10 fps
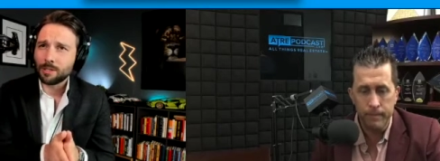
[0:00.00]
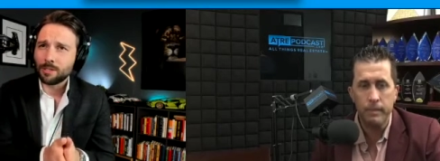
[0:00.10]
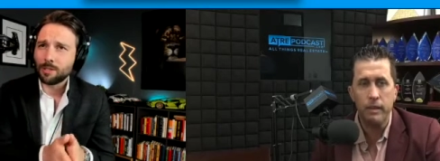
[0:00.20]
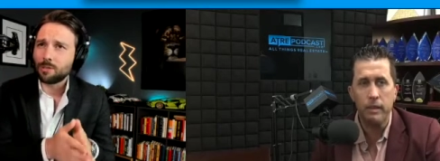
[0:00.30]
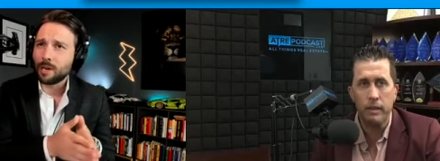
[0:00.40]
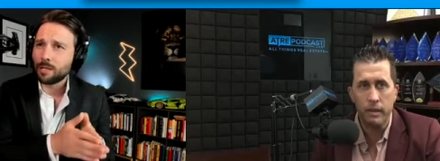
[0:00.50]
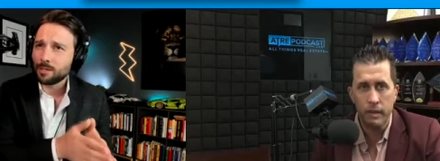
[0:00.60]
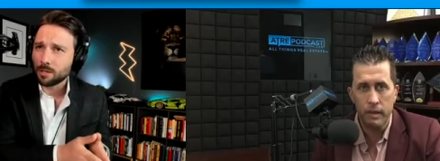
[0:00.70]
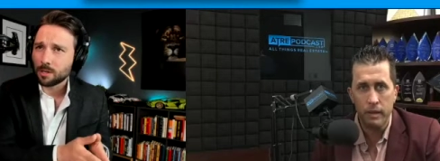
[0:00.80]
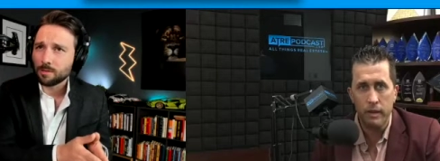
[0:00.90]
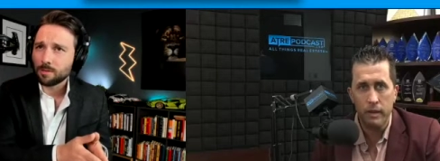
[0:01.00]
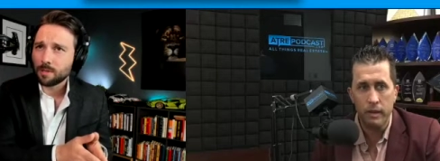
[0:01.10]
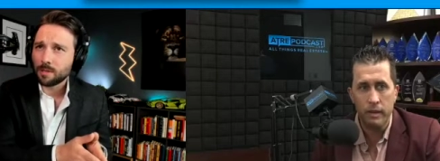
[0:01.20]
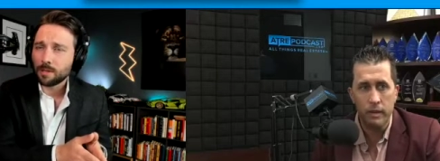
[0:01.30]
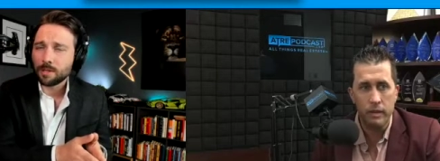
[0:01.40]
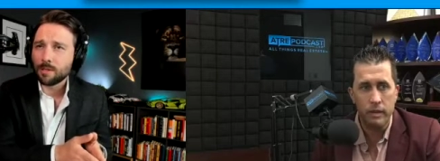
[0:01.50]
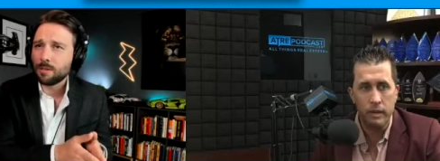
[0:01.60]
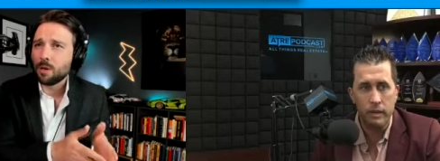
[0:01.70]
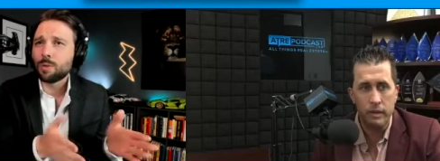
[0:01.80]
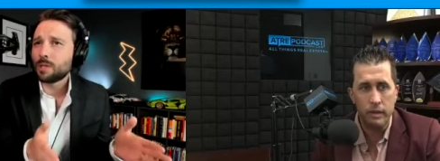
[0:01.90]
Speaker 1: that strikes a nerve, no
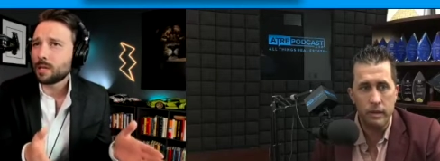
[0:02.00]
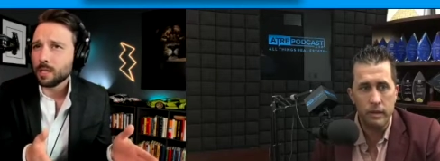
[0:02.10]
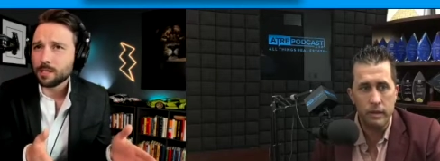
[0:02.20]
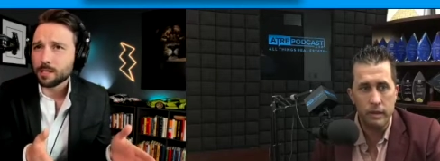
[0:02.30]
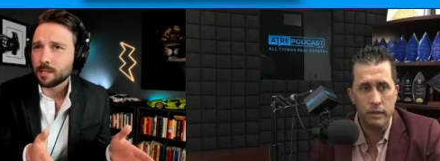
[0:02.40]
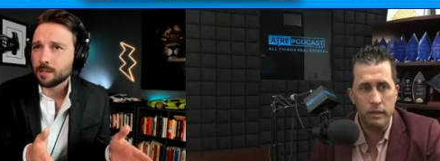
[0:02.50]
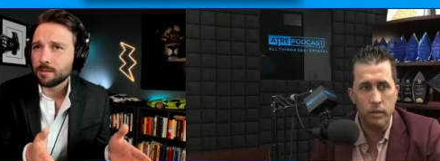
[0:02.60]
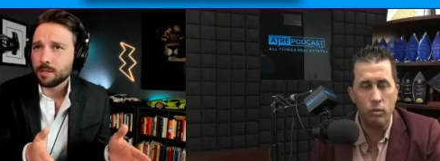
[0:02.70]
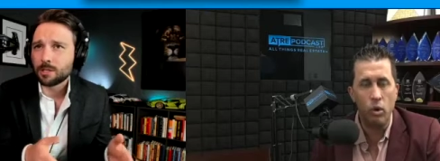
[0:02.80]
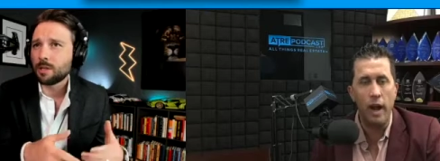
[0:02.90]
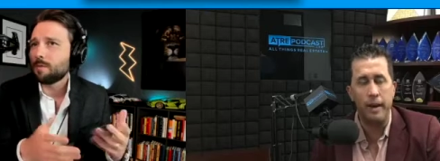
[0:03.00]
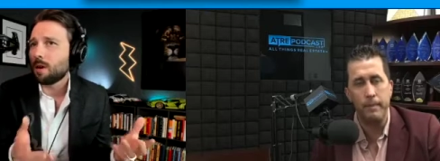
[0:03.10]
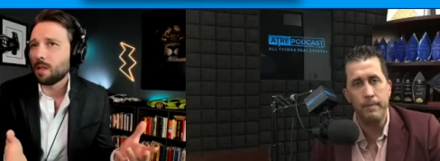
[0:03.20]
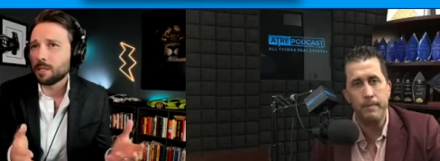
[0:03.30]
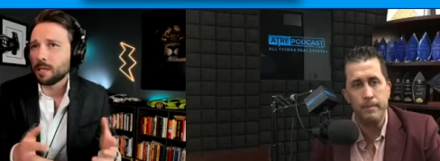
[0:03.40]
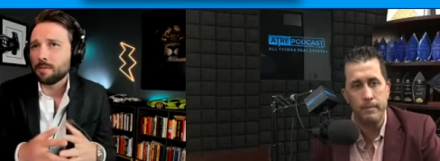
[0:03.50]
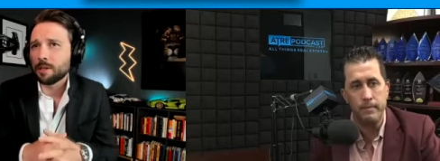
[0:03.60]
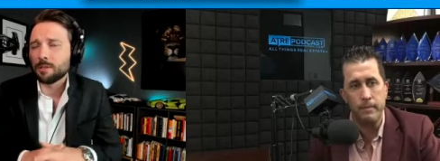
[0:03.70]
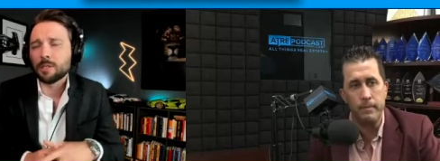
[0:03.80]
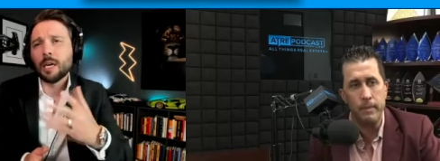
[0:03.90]
one's going to listen. It's going right. to fall on deaf
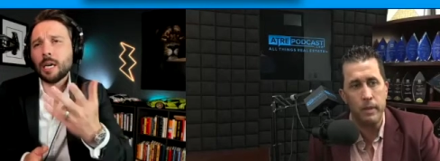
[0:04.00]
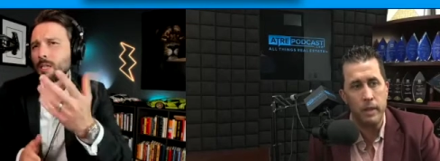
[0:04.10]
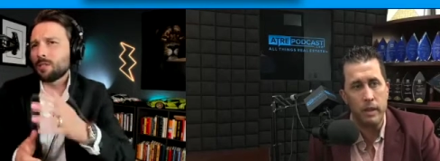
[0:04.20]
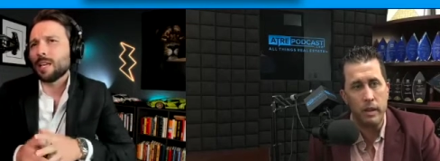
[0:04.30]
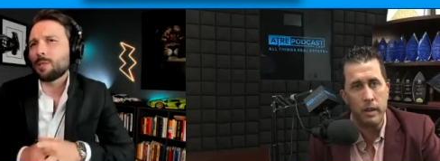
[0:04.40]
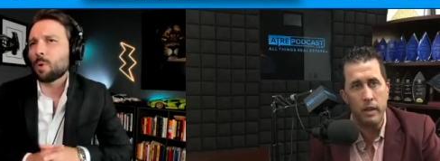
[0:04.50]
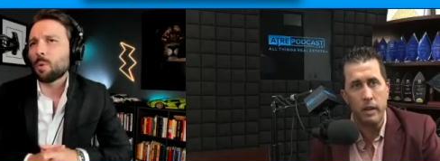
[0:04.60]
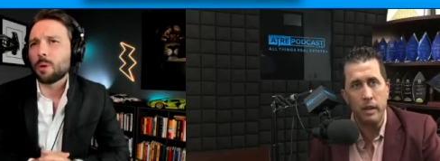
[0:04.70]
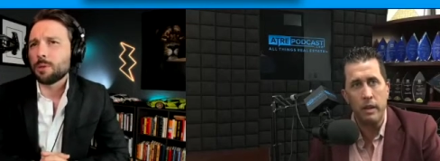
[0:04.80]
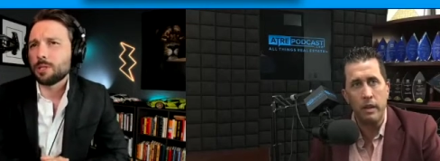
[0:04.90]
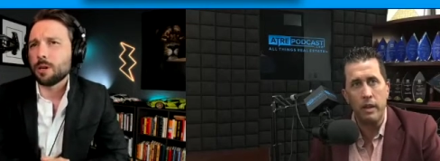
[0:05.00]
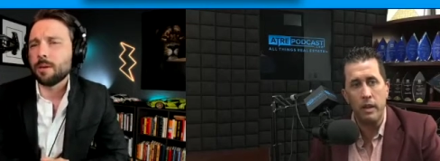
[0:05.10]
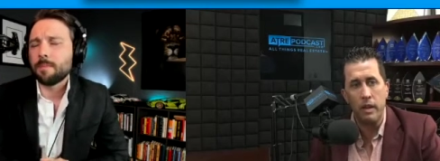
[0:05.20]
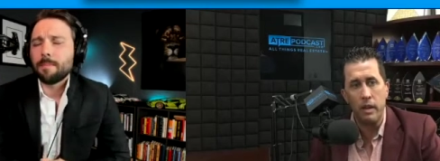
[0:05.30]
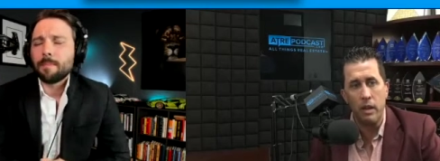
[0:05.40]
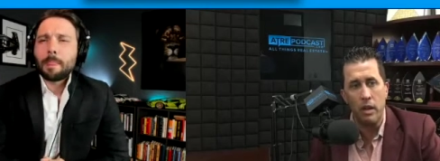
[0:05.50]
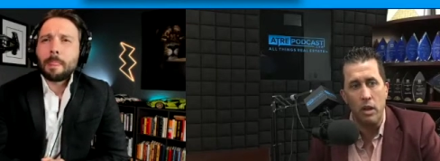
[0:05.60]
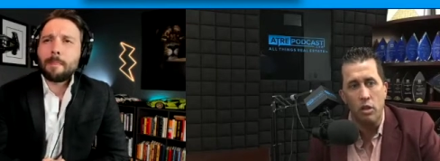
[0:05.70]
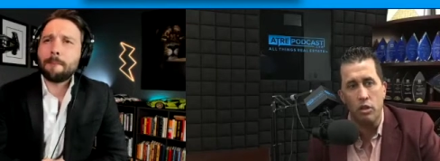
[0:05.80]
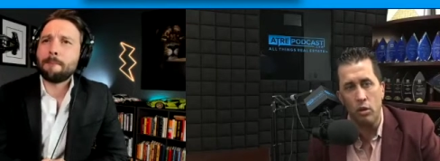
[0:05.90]
ears. So that's where we always start.
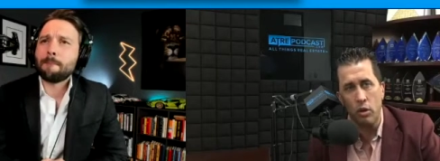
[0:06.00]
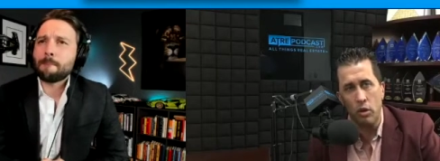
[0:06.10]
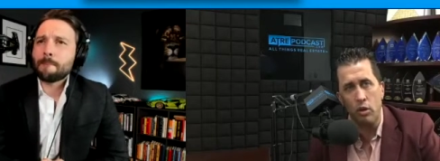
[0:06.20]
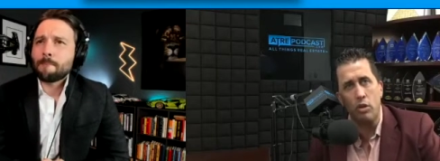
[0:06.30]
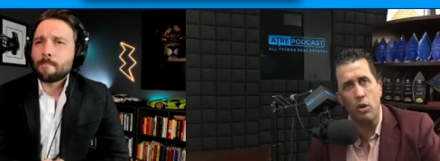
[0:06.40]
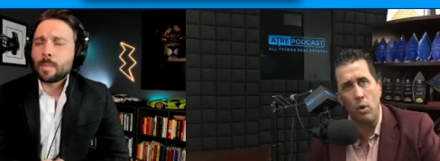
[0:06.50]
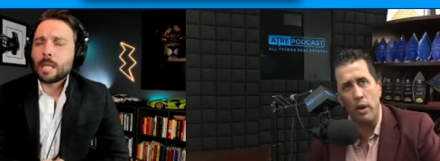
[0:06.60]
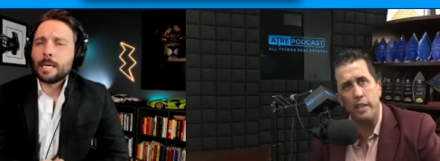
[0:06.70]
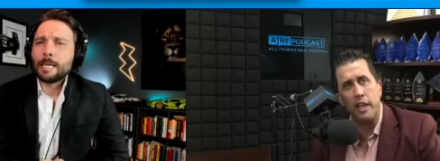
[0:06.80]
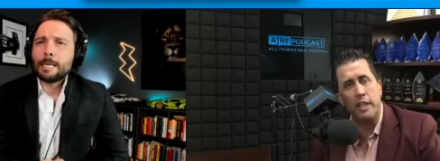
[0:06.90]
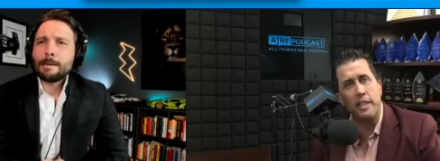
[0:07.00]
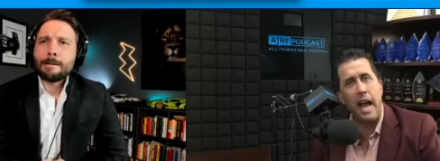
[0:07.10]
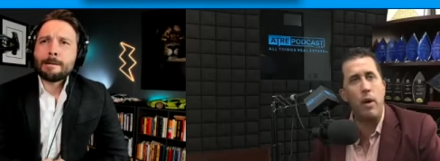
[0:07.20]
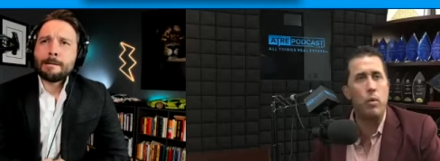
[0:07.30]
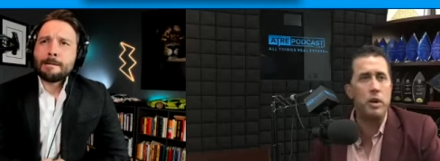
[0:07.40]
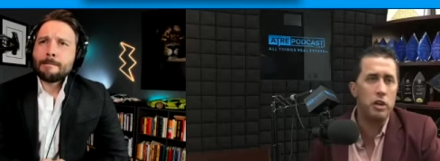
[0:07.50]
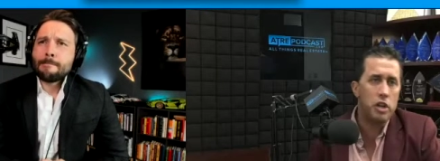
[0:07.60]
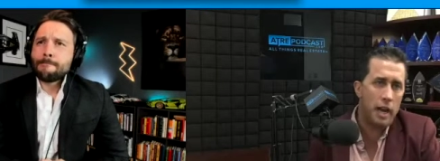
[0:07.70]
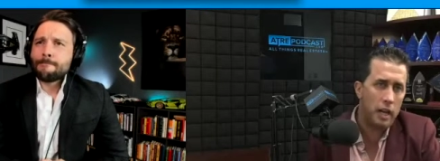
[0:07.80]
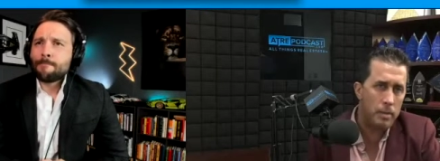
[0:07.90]
Speaker 2: So so is is that when you're
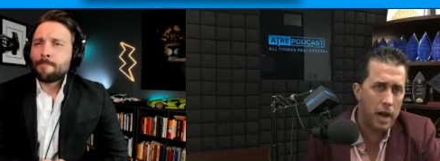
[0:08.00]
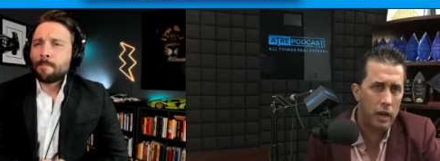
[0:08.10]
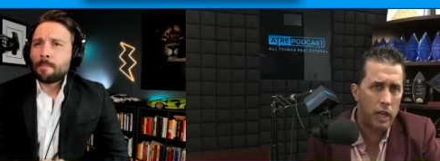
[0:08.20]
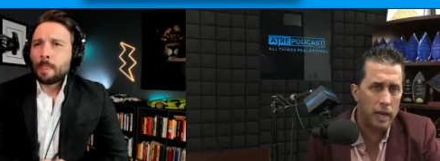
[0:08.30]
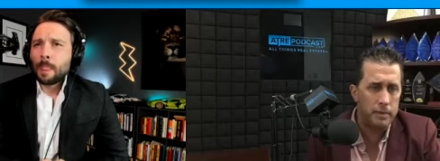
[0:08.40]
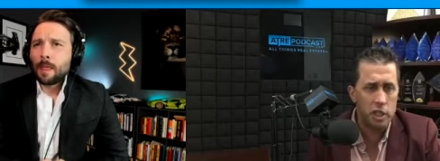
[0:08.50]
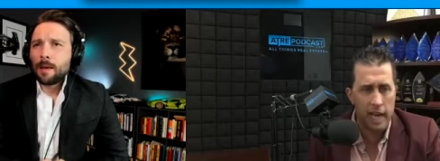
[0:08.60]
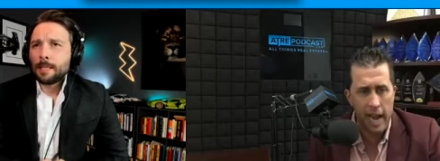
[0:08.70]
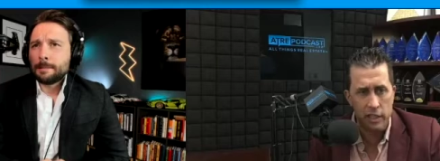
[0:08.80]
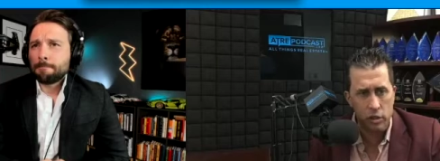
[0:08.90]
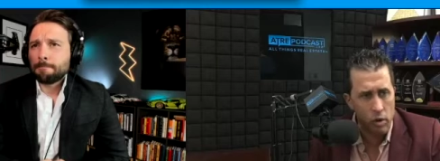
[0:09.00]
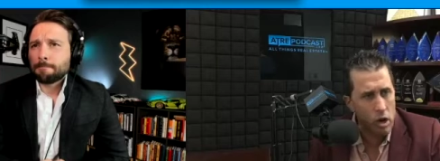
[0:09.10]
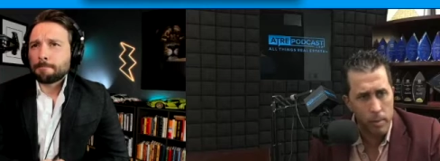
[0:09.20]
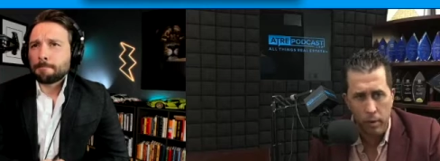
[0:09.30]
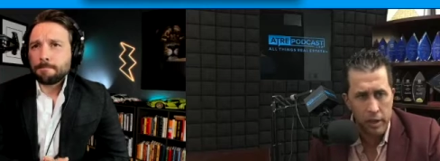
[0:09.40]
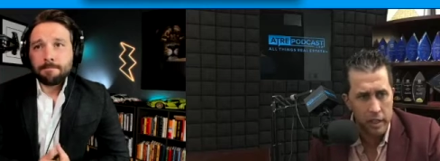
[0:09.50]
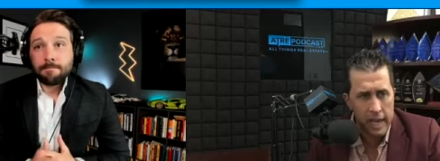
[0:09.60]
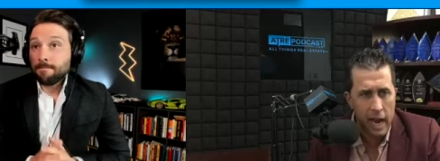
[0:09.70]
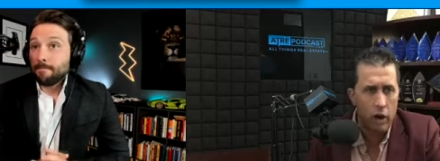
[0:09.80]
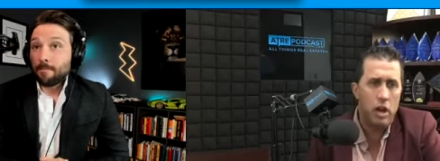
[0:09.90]
talking about? And I'm just going to ask, throw a couple things
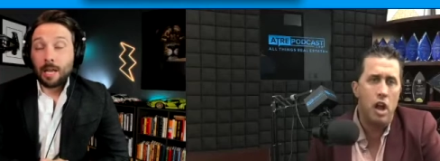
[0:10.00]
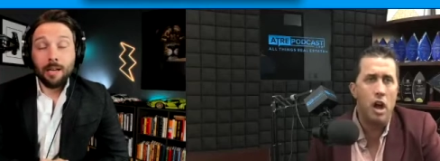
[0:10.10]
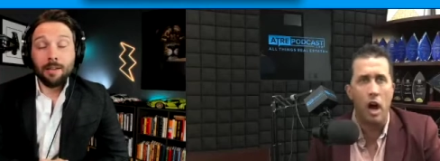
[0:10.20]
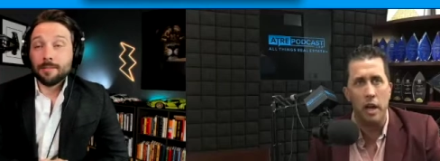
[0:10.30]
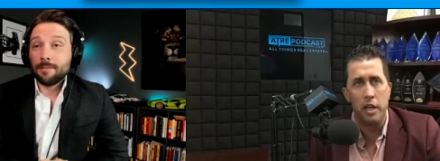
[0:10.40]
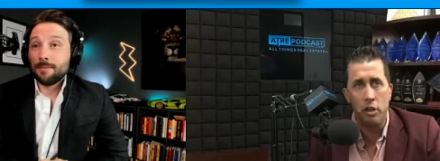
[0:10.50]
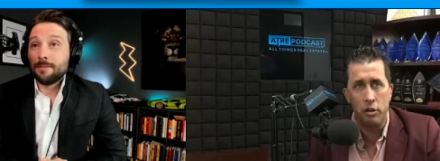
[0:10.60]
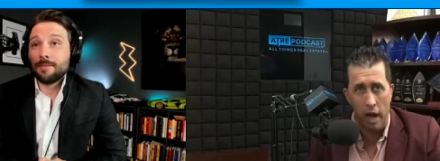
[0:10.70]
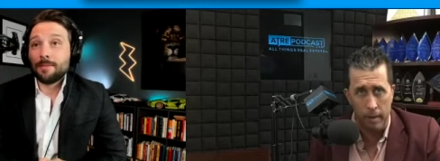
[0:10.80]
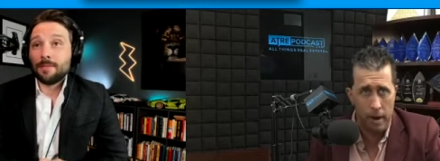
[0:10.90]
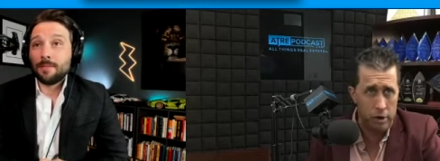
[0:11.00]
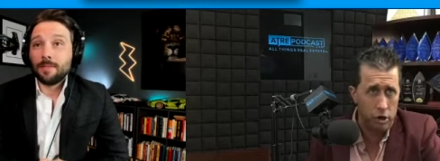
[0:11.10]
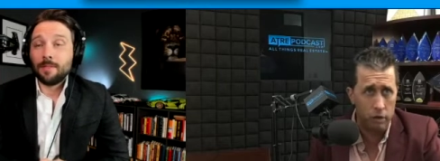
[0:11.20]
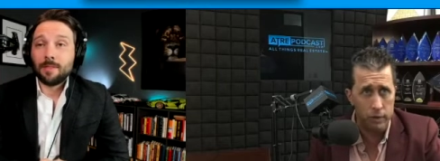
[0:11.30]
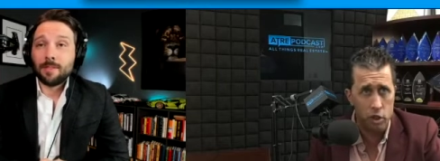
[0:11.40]
out. Uh, you talk about nerve